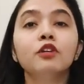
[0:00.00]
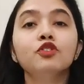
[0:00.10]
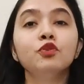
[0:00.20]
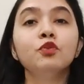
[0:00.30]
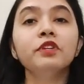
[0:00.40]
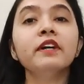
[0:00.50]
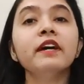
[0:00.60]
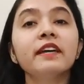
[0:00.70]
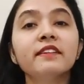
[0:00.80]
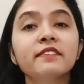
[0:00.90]
junior
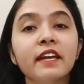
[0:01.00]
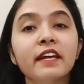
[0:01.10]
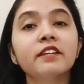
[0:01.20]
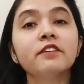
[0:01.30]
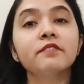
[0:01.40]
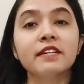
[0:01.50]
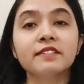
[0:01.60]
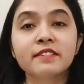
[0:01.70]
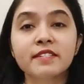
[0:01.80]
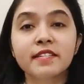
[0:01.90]
executive
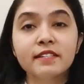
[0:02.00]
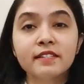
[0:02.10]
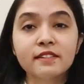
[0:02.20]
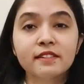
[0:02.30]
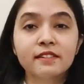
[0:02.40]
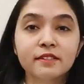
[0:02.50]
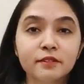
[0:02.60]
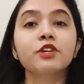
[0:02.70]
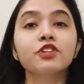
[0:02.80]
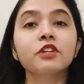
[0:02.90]
assistant,
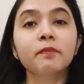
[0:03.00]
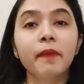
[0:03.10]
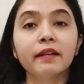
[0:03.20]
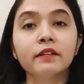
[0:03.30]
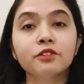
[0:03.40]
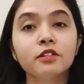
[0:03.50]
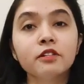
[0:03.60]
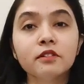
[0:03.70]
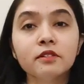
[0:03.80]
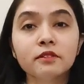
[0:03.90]
production manager,
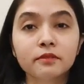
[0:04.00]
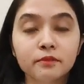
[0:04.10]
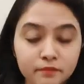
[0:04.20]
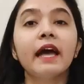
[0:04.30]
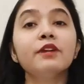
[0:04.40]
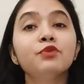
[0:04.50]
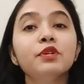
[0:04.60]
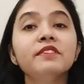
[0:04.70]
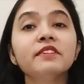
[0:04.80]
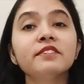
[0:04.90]
and
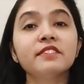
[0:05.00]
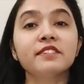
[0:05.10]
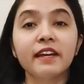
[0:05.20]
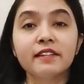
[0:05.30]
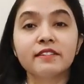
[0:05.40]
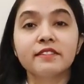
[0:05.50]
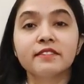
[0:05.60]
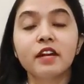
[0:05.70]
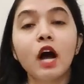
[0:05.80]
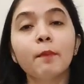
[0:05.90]
research
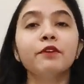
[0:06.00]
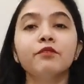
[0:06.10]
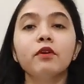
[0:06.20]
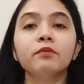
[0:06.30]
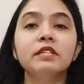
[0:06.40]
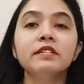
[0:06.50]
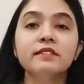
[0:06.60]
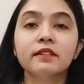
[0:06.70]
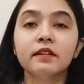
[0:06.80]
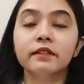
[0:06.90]
scientist. Apart from
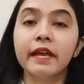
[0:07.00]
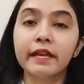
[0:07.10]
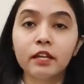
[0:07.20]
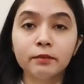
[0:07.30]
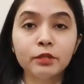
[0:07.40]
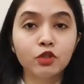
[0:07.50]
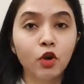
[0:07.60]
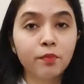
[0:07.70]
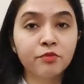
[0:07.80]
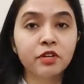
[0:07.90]
these, there can be
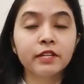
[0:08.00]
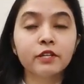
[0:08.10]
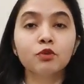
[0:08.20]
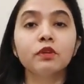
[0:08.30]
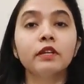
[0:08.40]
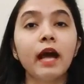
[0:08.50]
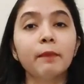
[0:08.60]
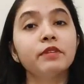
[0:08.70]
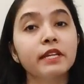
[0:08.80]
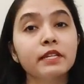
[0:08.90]
jobs related to lab
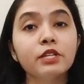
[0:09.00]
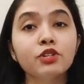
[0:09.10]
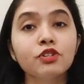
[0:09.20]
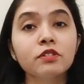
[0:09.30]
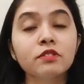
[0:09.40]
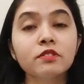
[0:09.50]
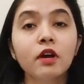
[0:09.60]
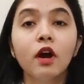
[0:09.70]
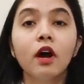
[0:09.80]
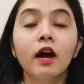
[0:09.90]
technicians
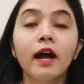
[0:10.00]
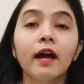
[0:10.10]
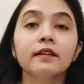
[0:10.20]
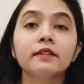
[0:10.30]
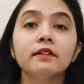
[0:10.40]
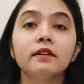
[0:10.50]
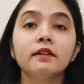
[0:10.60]
and